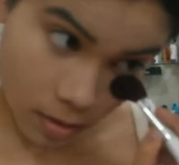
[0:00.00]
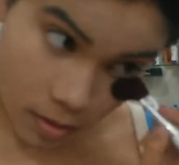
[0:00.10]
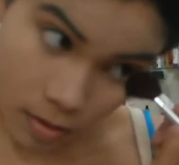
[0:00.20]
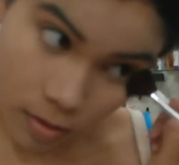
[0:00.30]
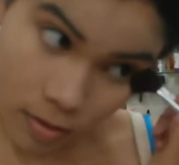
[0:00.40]

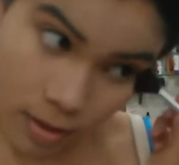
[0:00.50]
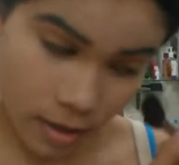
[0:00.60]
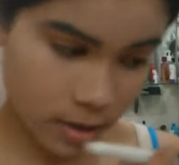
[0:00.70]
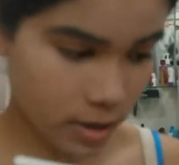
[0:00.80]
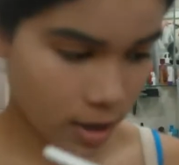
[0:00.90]
Just
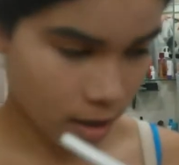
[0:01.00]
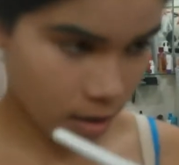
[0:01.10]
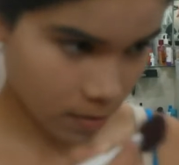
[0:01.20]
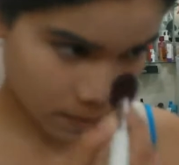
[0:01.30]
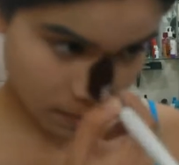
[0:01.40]
set
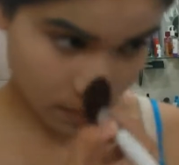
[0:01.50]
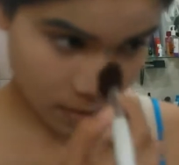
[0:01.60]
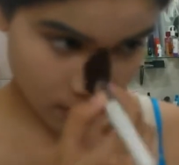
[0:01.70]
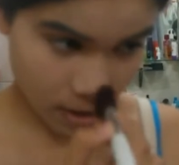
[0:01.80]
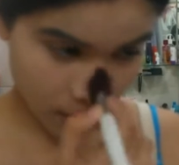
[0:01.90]
it,
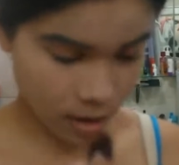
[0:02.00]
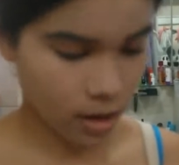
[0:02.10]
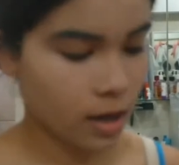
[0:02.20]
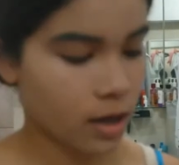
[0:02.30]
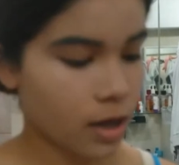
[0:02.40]
and
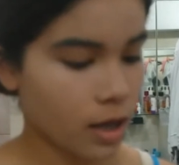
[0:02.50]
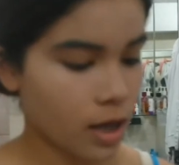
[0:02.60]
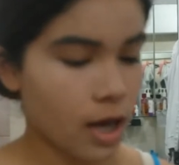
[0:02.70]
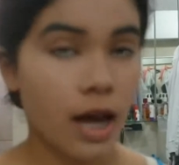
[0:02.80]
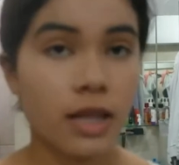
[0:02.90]
then
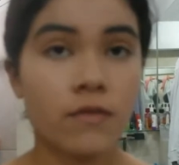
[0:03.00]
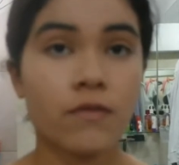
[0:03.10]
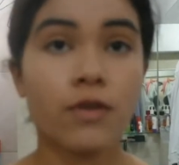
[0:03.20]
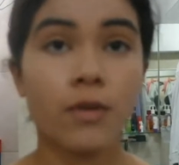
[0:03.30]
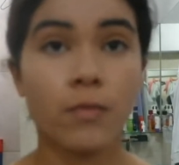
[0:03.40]

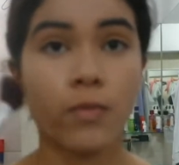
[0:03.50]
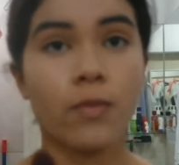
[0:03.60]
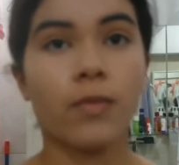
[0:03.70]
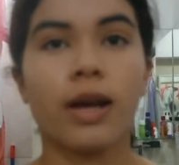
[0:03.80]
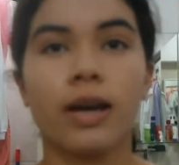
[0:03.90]
for
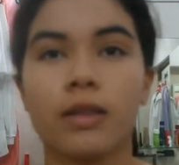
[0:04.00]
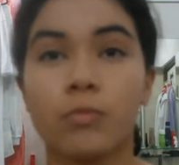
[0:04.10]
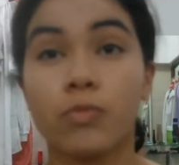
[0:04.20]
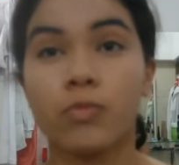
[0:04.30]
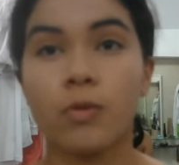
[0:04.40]

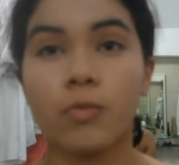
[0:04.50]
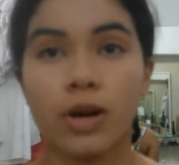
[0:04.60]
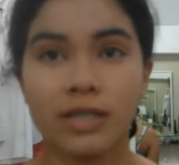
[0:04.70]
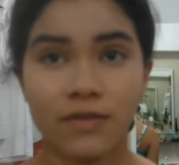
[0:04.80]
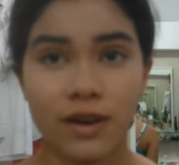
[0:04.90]
the
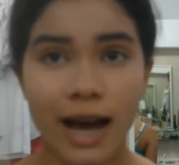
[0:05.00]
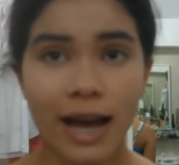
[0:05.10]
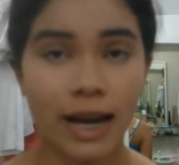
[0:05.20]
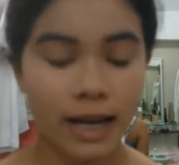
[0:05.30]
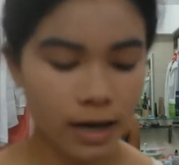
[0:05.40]
parts of
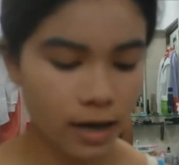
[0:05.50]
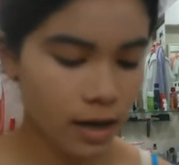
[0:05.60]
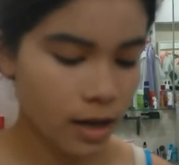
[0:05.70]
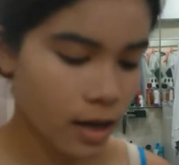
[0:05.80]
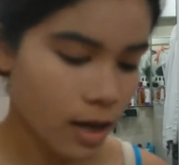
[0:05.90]

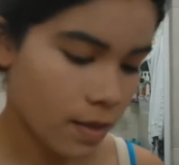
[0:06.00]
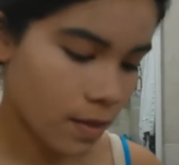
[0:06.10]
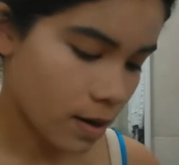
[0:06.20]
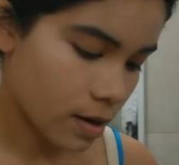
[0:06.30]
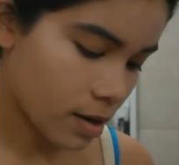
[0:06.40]
highlighting,
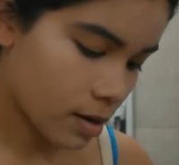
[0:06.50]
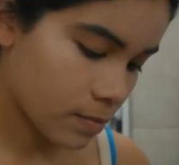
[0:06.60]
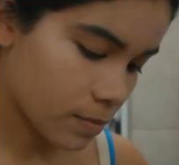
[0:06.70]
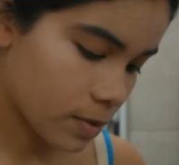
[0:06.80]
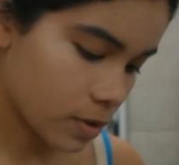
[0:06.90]
then
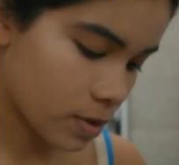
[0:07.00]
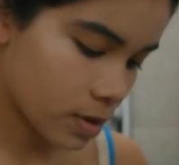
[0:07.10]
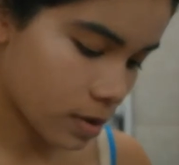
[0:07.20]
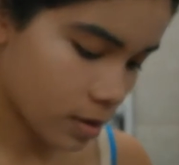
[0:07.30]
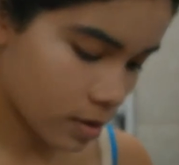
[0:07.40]
I'm just
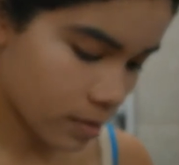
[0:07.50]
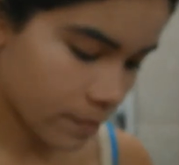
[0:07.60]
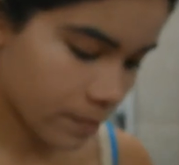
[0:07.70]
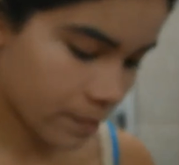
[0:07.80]
gonna